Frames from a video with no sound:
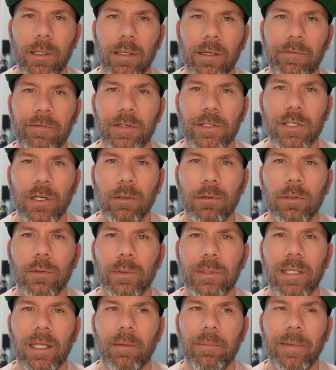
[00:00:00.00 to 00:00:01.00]
And if you don't know
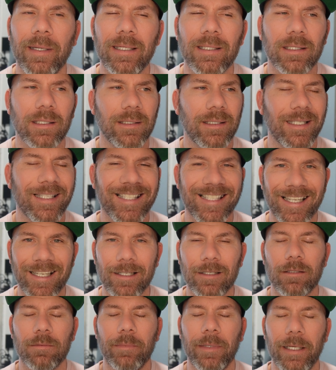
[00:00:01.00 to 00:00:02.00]
what that means, because it
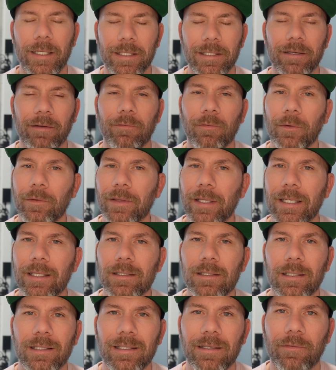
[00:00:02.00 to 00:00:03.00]
does mean different things
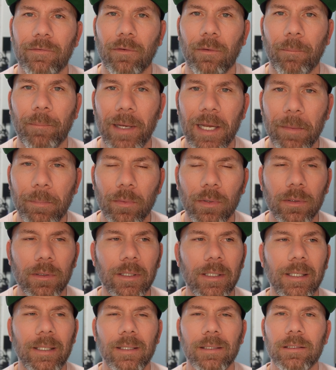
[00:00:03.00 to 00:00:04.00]
to different people,
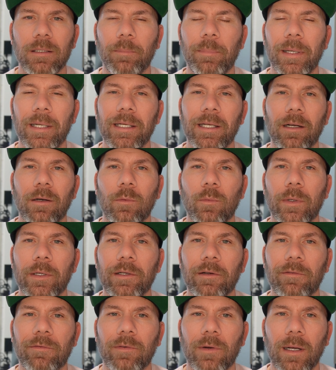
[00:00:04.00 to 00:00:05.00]
depending on where
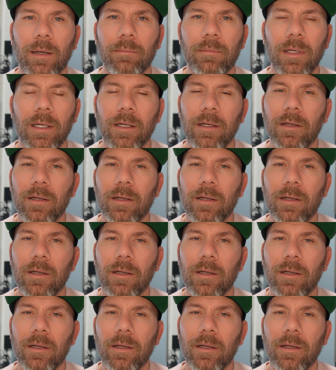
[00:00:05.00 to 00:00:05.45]
you're from,